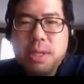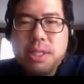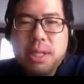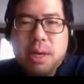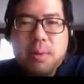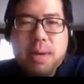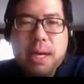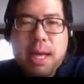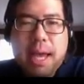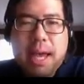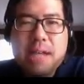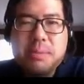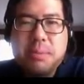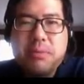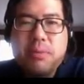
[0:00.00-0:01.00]
Actually,
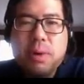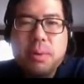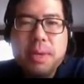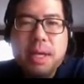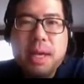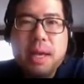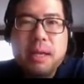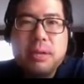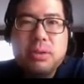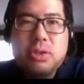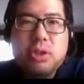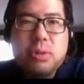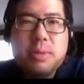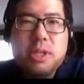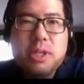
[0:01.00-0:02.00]
one question I want to ask
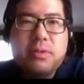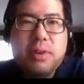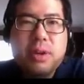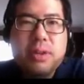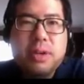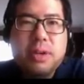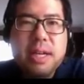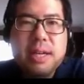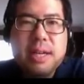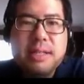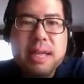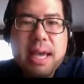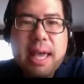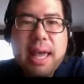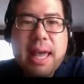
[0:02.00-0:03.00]
before we get too
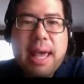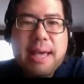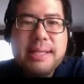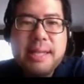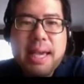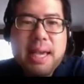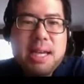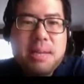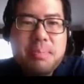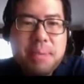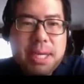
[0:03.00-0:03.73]
much further is,